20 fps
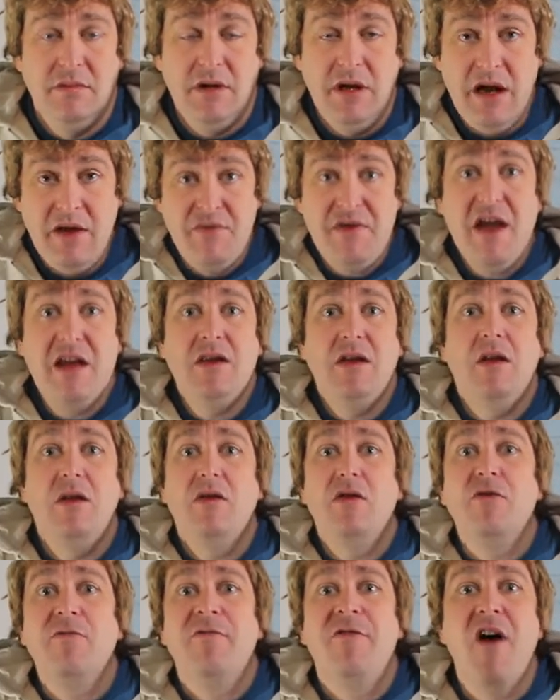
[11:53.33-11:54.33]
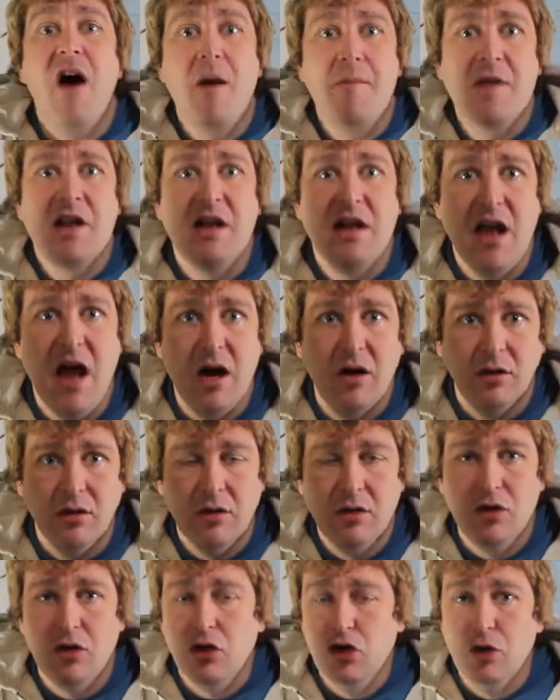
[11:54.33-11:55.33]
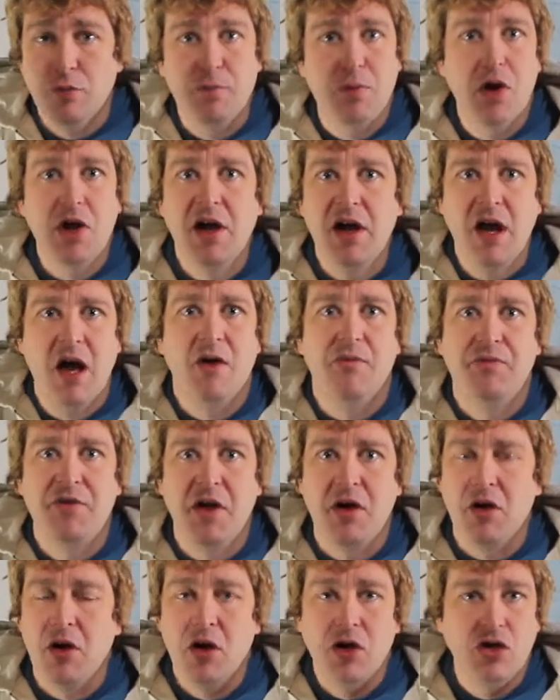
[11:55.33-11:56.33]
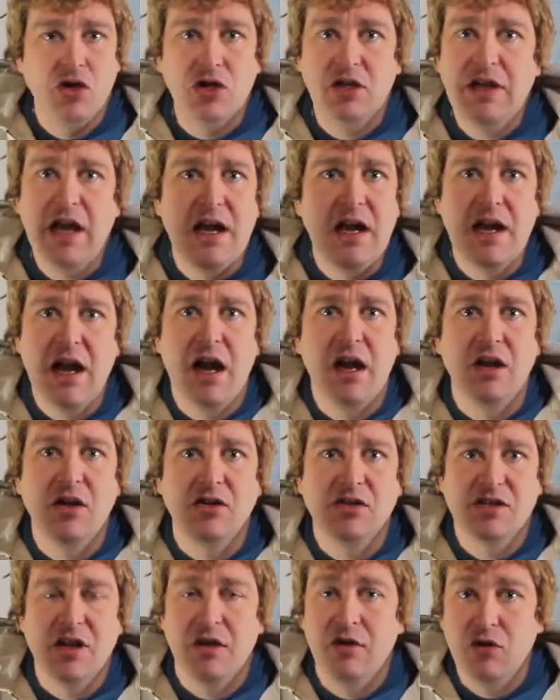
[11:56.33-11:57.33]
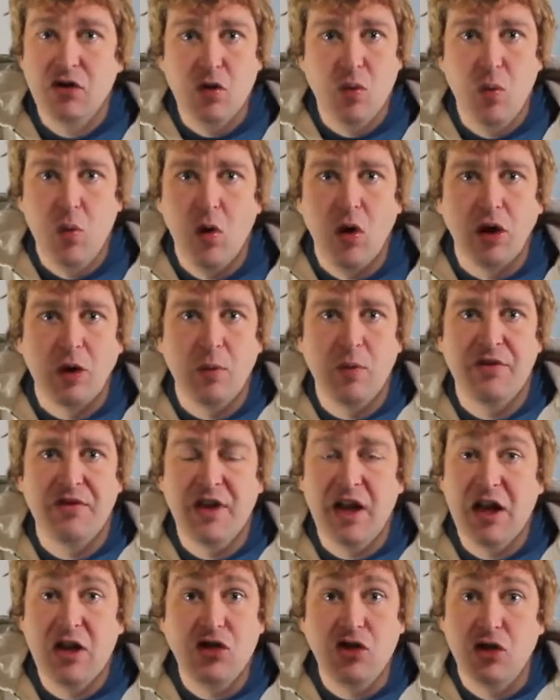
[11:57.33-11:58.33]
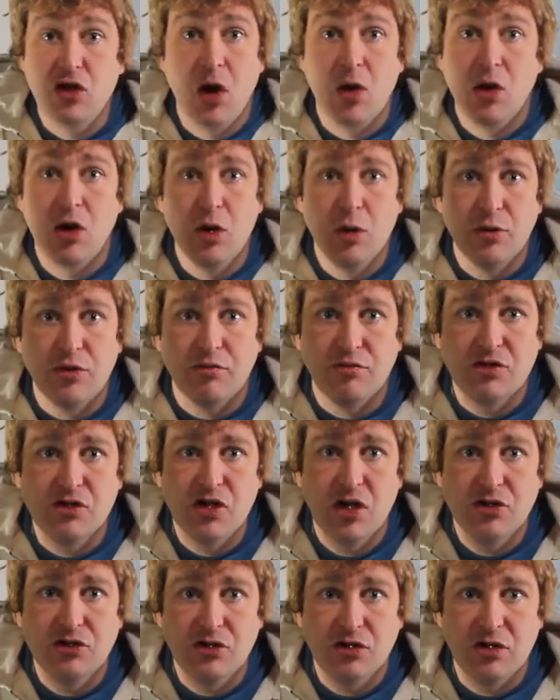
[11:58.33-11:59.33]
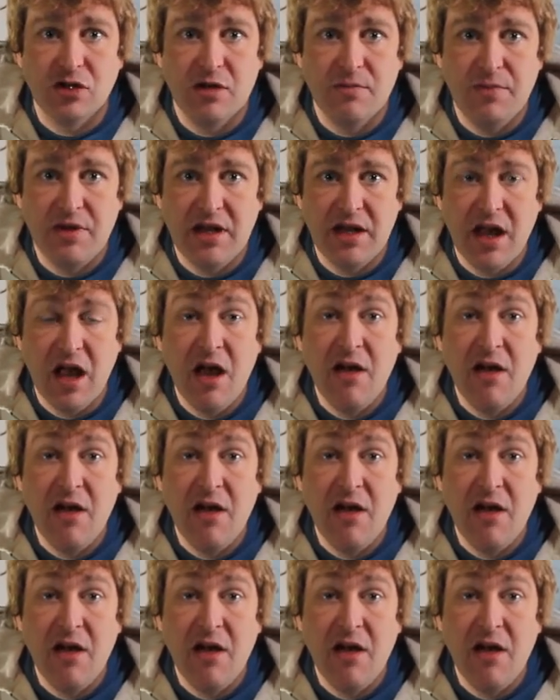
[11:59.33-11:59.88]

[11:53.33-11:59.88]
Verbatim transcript: and then you vomit it out. You put it out there. You get it out of yourself. You work with it, and you don't know what the results are going to be